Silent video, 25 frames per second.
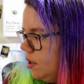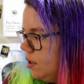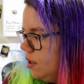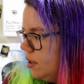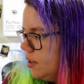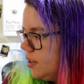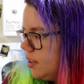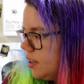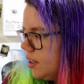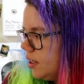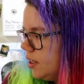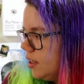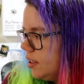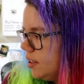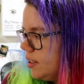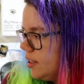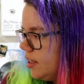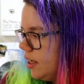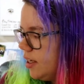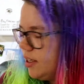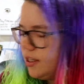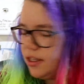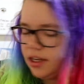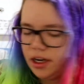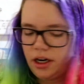Is it going to
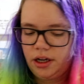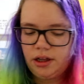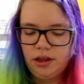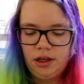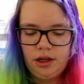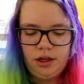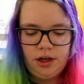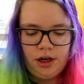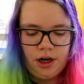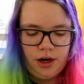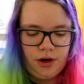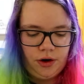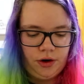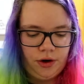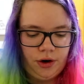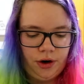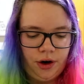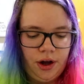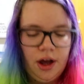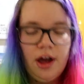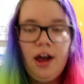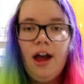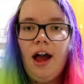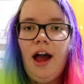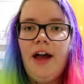stay steady in there? I don't know.
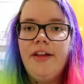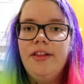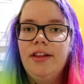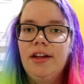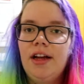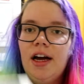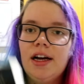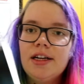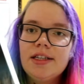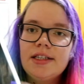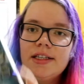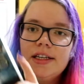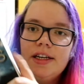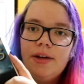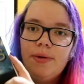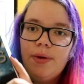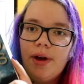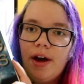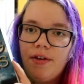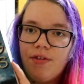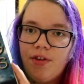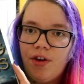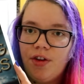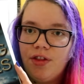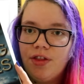And then lastly, we
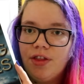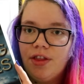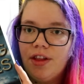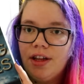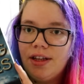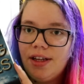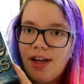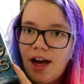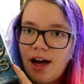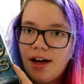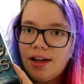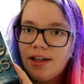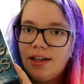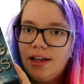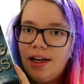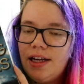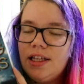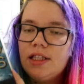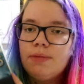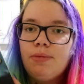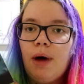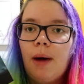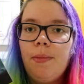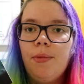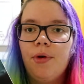have got The Young
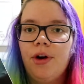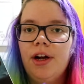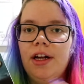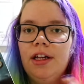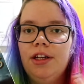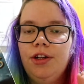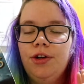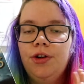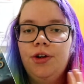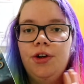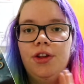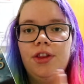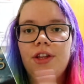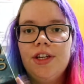Elites by Maria Lu.